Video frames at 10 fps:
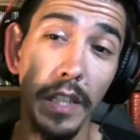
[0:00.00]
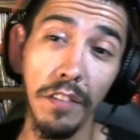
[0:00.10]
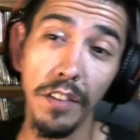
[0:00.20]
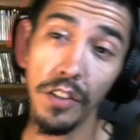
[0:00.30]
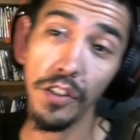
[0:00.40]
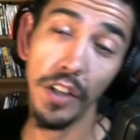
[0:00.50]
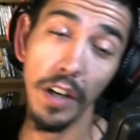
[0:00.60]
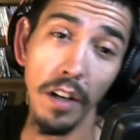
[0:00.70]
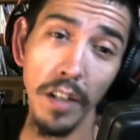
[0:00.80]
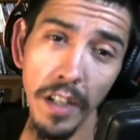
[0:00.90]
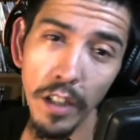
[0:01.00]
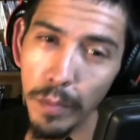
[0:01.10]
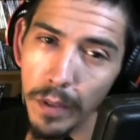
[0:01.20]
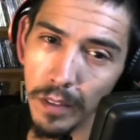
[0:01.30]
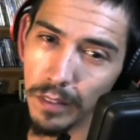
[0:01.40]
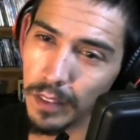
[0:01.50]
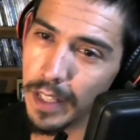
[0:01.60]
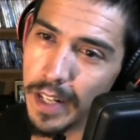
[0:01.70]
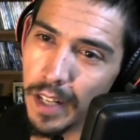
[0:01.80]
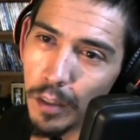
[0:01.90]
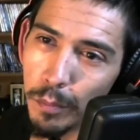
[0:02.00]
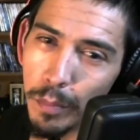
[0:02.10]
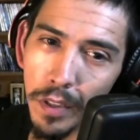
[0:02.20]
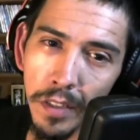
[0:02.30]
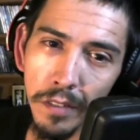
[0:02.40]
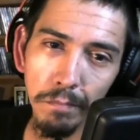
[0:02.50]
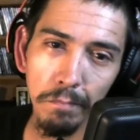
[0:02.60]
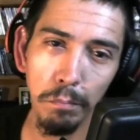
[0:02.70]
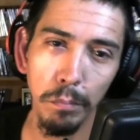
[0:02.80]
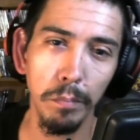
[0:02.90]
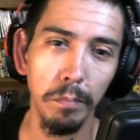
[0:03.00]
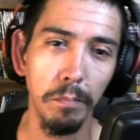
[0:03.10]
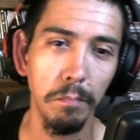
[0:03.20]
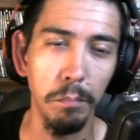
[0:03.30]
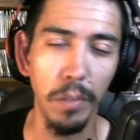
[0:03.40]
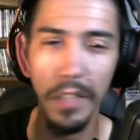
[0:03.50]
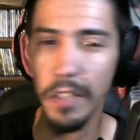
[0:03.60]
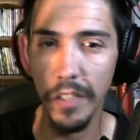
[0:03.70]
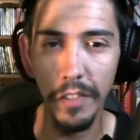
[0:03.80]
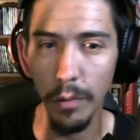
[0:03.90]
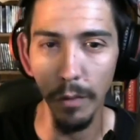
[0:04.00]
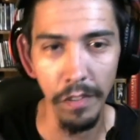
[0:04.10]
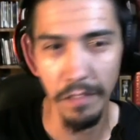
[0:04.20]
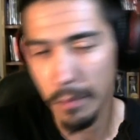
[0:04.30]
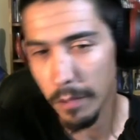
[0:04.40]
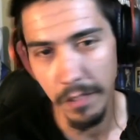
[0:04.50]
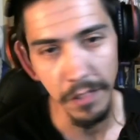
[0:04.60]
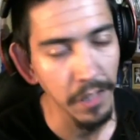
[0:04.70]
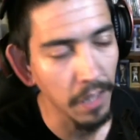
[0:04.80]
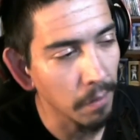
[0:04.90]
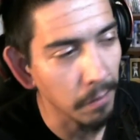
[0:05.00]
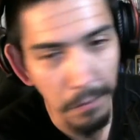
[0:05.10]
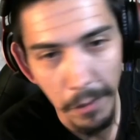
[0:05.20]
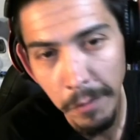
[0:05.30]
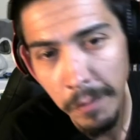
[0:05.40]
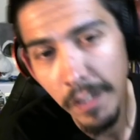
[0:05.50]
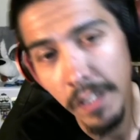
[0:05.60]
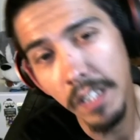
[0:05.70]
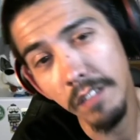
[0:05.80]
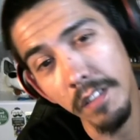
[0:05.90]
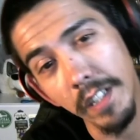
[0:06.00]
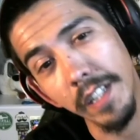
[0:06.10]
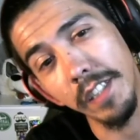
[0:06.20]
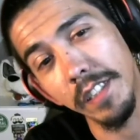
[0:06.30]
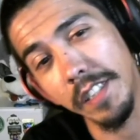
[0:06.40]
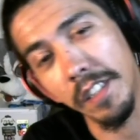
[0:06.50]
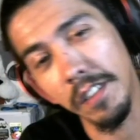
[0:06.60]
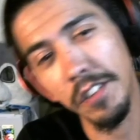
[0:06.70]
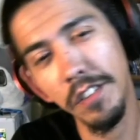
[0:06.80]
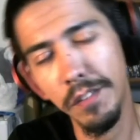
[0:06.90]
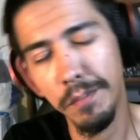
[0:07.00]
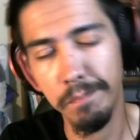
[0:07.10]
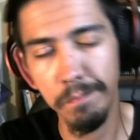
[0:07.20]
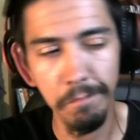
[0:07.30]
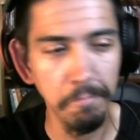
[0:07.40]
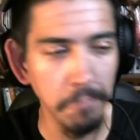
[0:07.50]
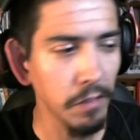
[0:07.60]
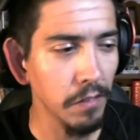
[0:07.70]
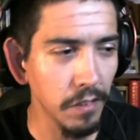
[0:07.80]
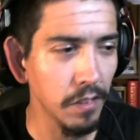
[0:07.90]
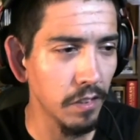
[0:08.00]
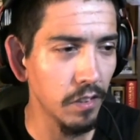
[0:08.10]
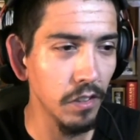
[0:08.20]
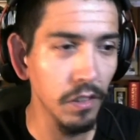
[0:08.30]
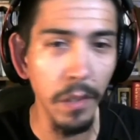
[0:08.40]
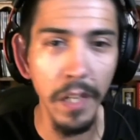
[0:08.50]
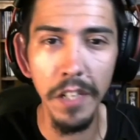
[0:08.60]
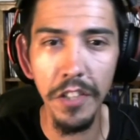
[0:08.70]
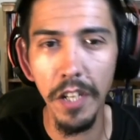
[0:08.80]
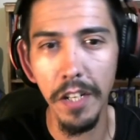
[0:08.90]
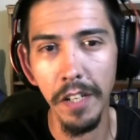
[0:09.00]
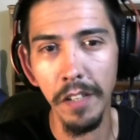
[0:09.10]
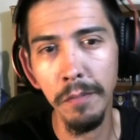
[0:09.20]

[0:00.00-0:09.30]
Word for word: it a share. You know, put it like you know, put it in, put it in your Discord if you want. I don't know, freaking you know, just you know, just just go ahead and share. You know,